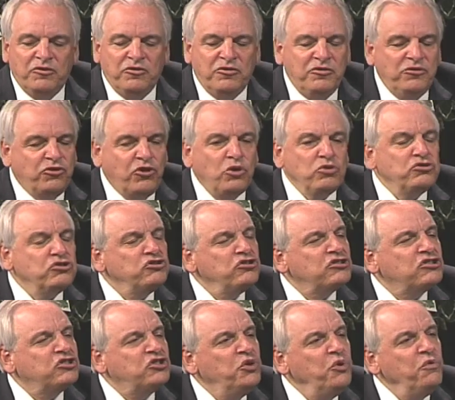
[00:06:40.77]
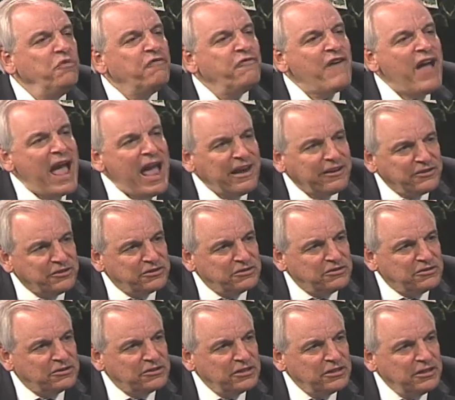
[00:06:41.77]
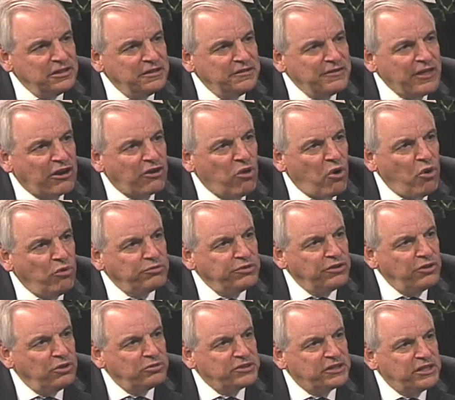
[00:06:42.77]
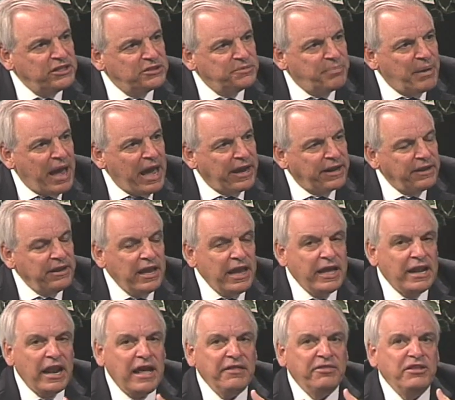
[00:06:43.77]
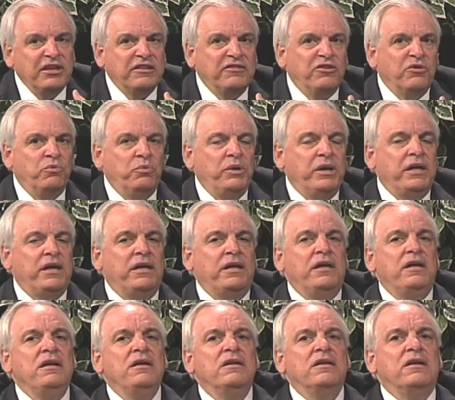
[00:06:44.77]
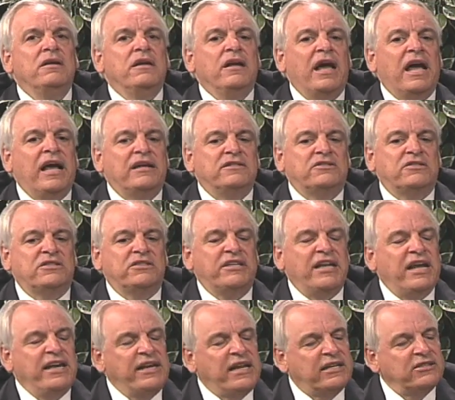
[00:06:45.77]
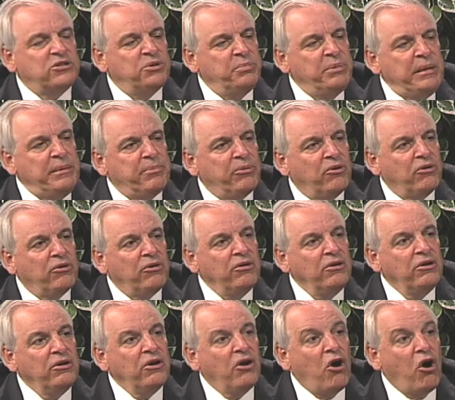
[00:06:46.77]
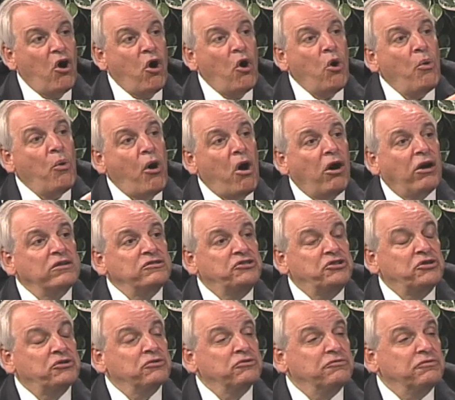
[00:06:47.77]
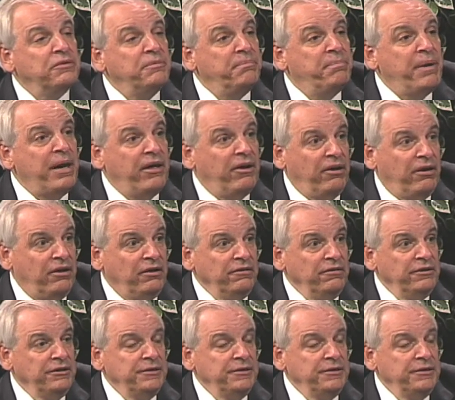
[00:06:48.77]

Those are just two factors that are holding those kids back. And I think that we, as a state and as a people, owe our children better.